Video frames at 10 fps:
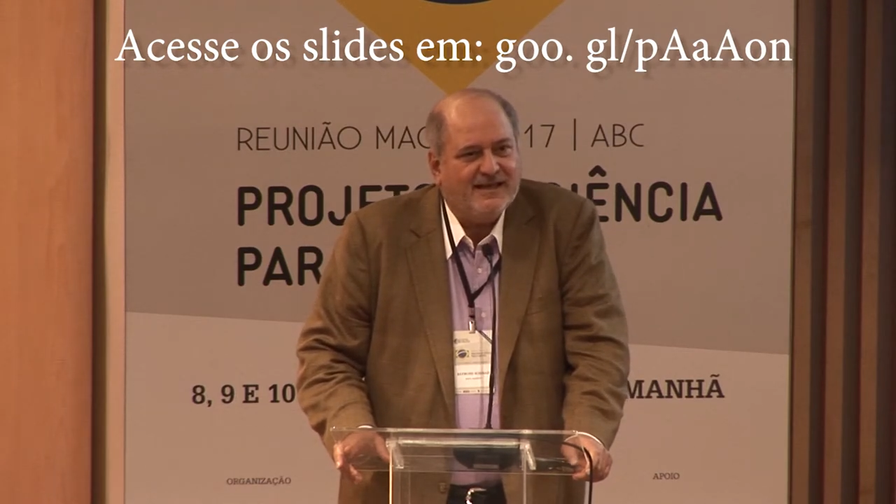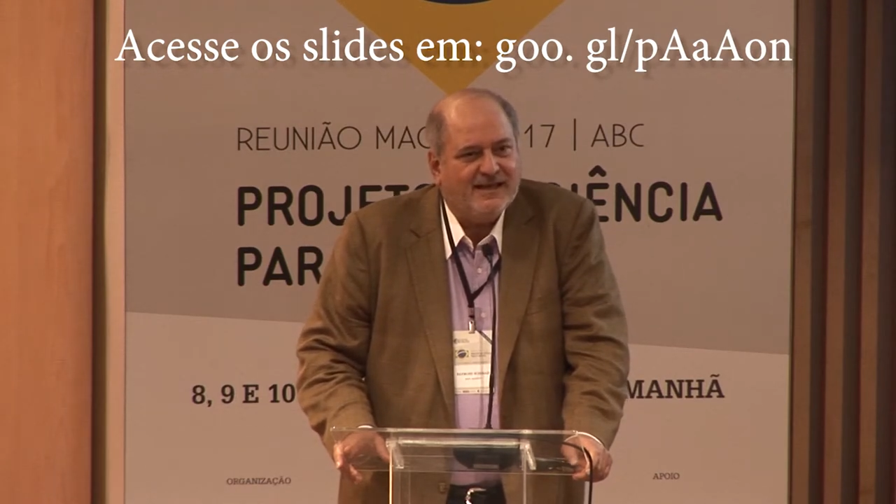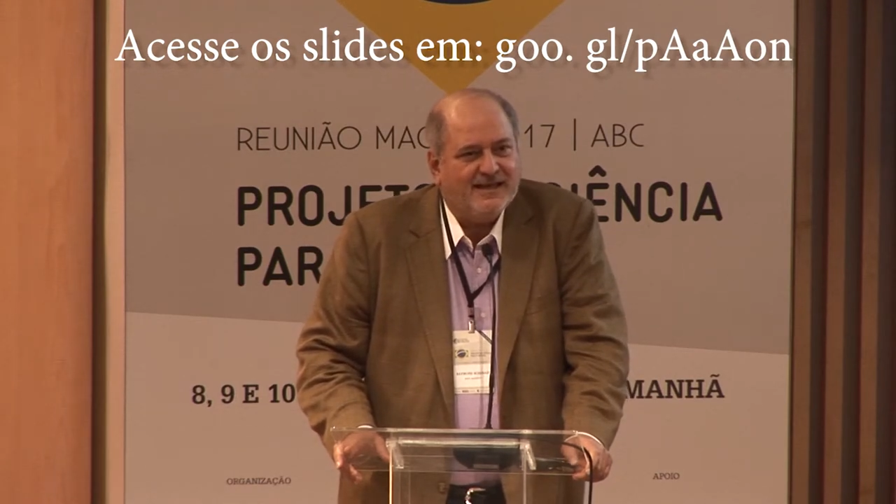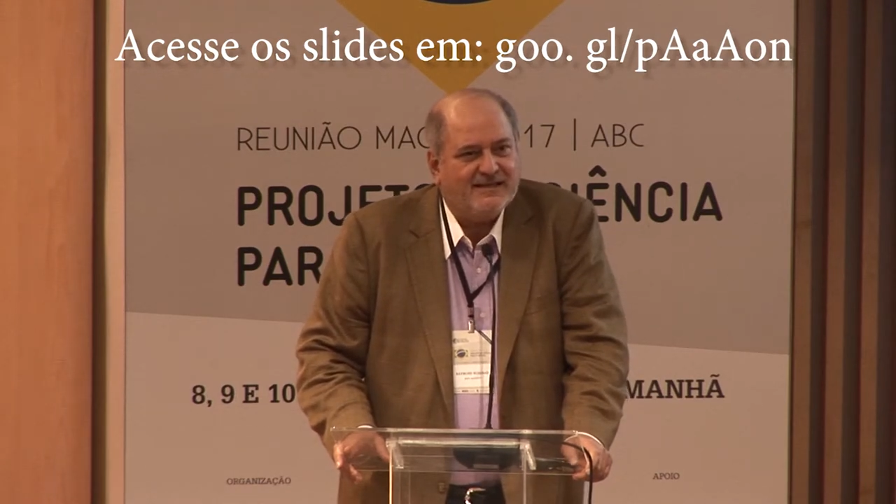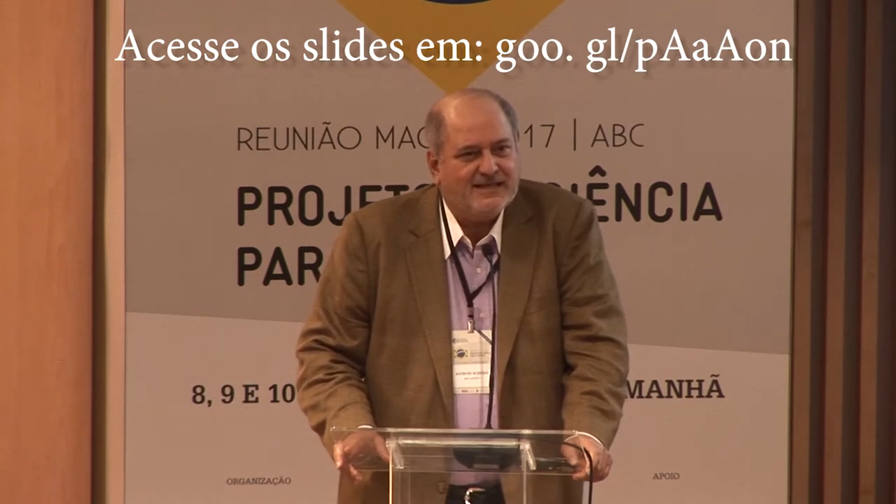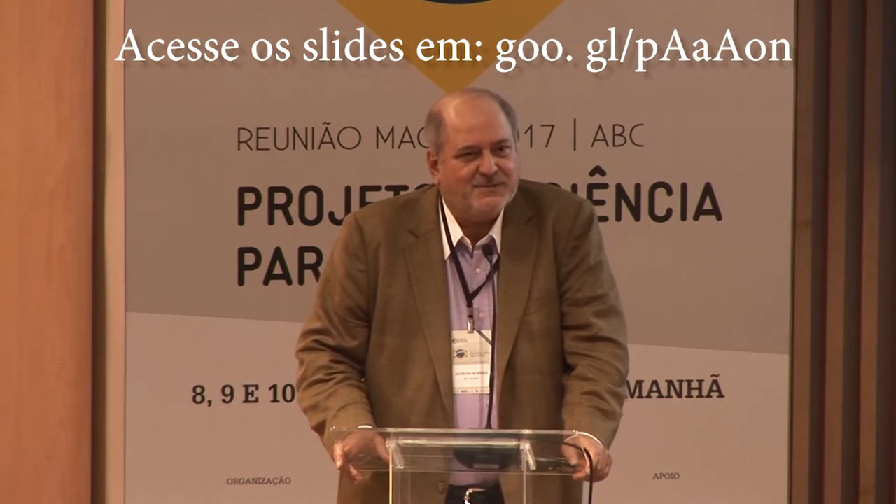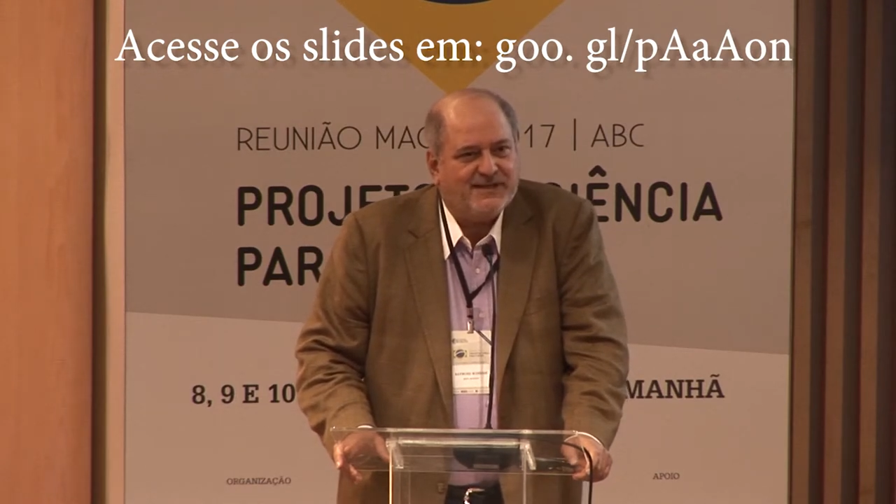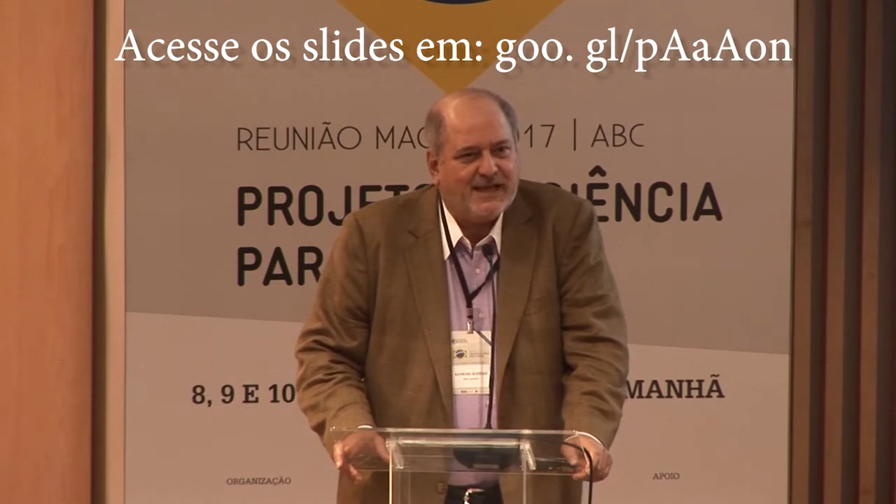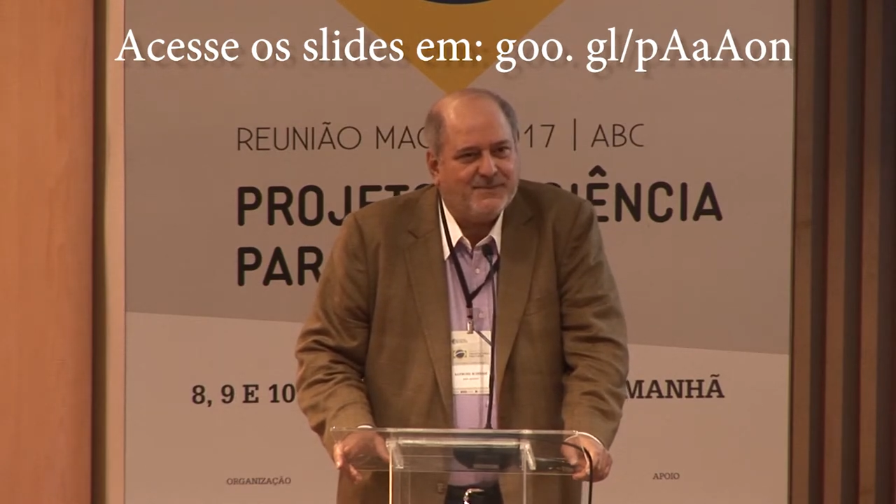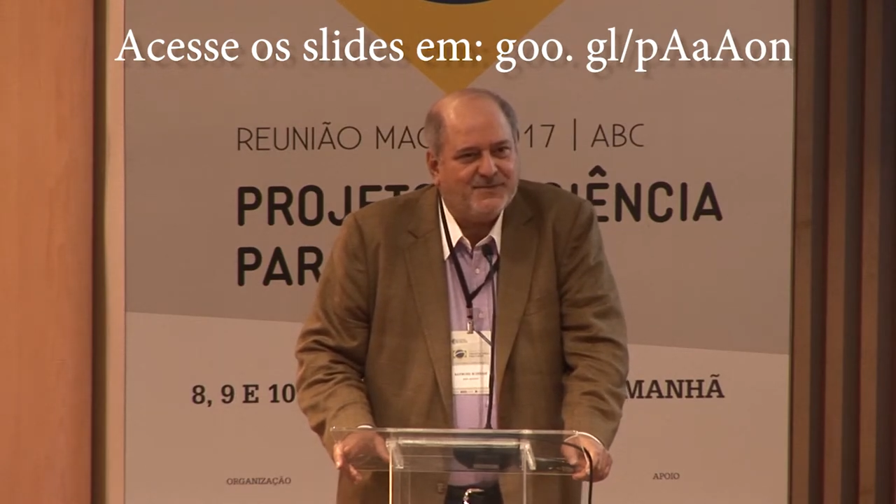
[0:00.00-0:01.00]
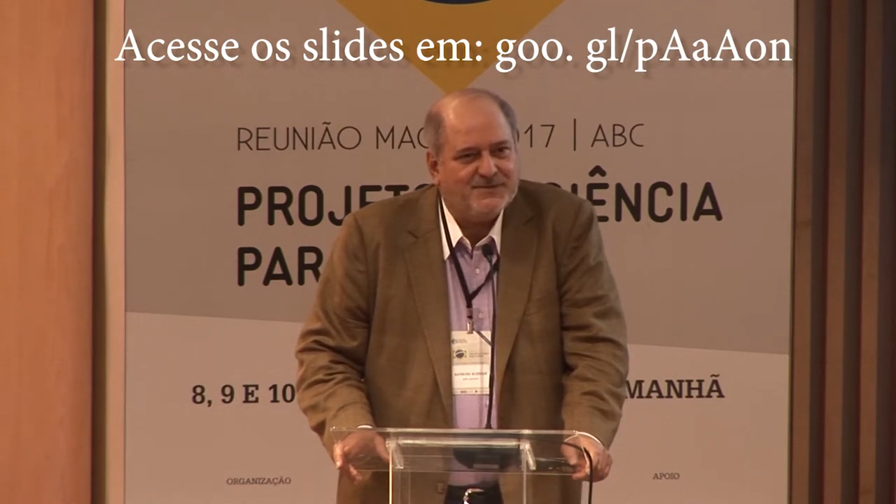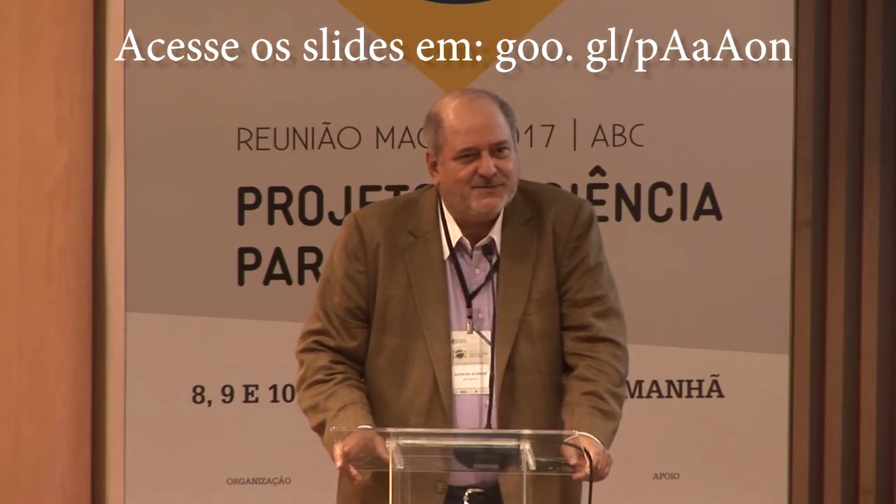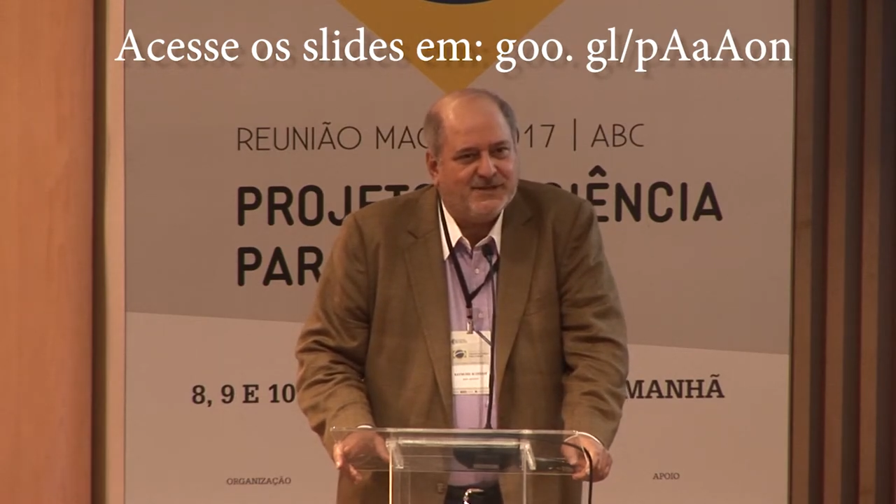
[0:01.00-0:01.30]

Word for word: Uh, that's what happens